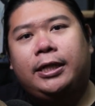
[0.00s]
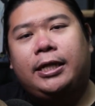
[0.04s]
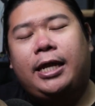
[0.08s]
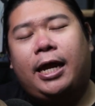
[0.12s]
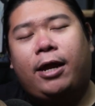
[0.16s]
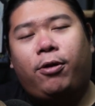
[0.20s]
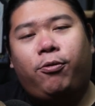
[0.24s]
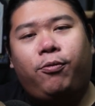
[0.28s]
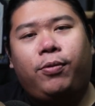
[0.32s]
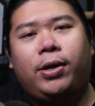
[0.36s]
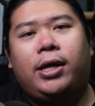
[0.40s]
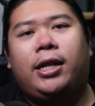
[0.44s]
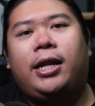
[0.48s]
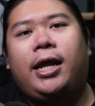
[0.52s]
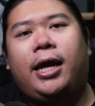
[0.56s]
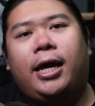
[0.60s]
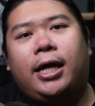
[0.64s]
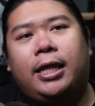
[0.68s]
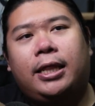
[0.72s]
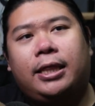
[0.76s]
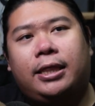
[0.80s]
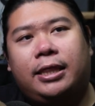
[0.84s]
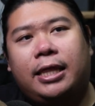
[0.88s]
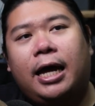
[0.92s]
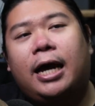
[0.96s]
that
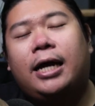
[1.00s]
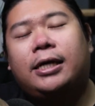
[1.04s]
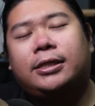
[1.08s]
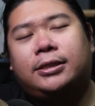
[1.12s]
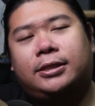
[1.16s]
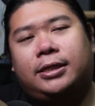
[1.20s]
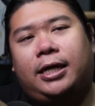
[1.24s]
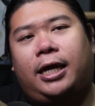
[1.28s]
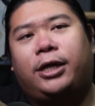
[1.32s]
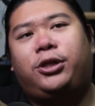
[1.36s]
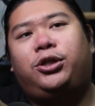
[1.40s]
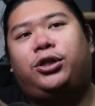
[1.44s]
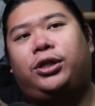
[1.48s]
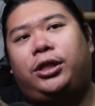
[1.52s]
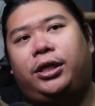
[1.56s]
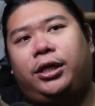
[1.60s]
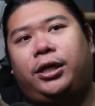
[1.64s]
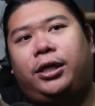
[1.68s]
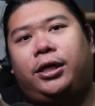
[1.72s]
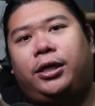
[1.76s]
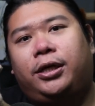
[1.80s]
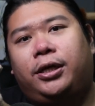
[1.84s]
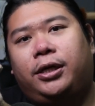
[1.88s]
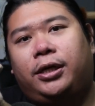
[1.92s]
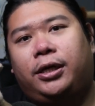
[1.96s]
Renee does
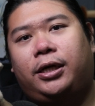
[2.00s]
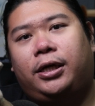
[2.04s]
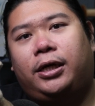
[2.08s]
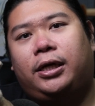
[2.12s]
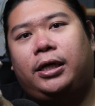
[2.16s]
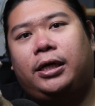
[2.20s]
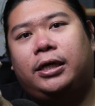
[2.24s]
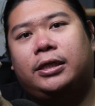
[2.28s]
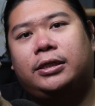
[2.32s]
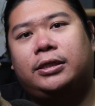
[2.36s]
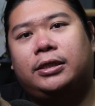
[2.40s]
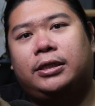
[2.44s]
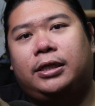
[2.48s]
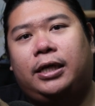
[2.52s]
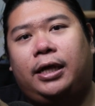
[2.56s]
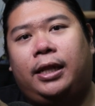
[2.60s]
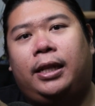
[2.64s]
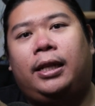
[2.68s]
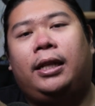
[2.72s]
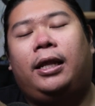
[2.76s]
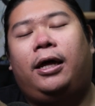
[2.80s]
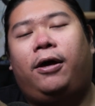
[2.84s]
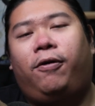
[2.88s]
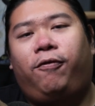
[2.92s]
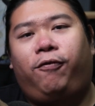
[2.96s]
actually is in
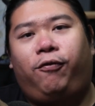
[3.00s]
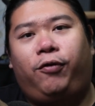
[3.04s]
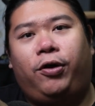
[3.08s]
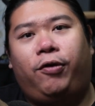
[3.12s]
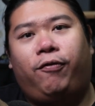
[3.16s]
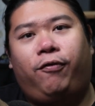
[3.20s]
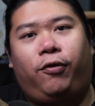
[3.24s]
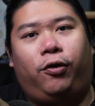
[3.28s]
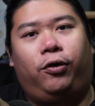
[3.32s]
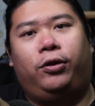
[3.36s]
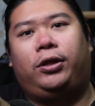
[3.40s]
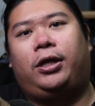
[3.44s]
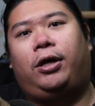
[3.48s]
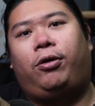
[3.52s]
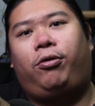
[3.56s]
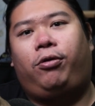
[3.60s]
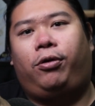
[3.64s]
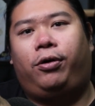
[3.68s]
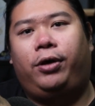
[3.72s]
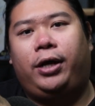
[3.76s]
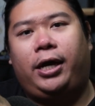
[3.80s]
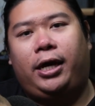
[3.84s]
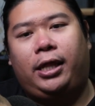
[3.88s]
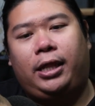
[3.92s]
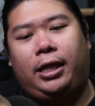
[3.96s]
love with
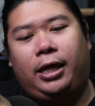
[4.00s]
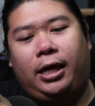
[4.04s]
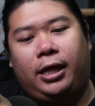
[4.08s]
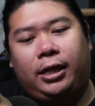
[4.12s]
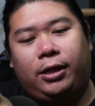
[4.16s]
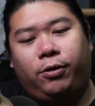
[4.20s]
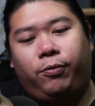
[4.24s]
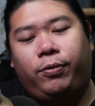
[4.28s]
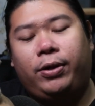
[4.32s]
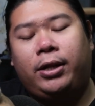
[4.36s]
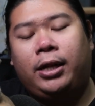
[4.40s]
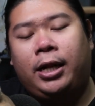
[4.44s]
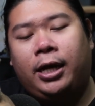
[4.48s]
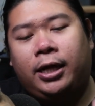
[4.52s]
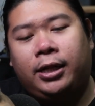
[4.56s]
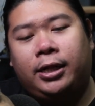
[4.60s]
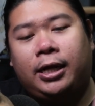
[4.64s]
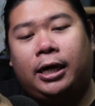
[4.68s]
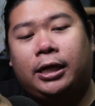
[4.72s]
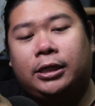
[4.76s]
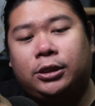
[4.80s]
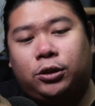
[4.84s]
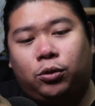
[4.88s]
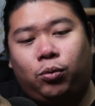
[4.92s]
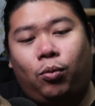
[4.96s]
Houtarou, and Renee
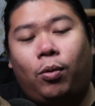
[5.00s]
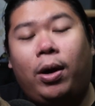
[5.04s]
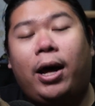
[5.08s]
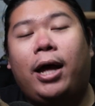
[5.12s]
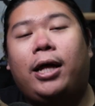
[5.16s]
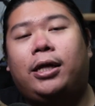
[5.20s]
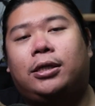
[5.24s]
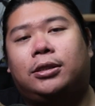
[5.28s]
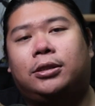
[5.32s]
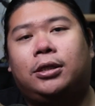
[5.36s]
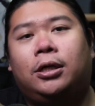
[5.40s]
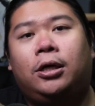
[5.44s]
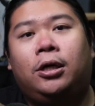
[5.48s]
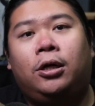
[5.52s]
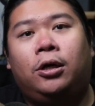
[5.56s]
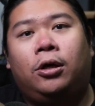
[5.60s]
does want